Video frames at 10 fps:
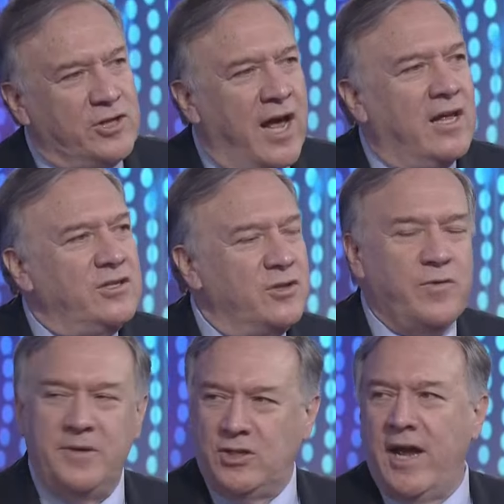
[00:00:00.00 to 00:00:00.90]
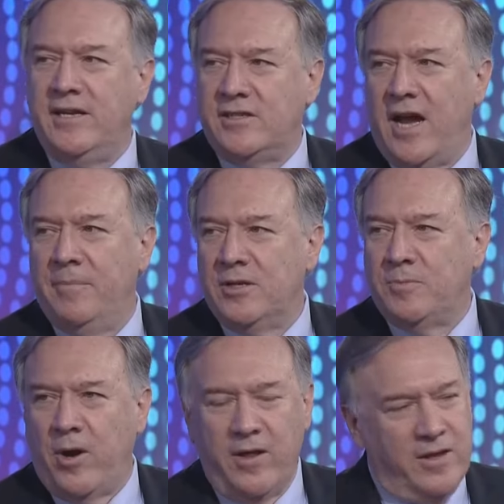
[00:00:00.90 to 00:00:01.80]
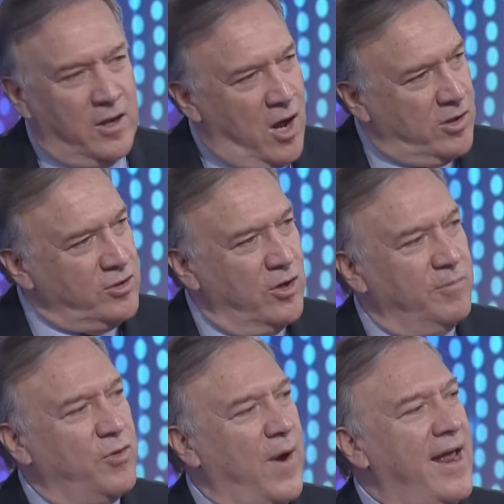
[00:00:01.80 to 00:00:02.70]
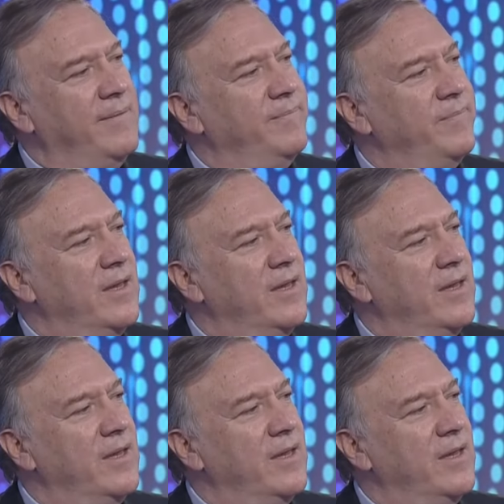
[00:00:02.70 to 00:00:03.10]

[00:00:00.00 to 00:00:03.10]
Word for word: challenge is from the Chinese Communist Party, the long-term threat,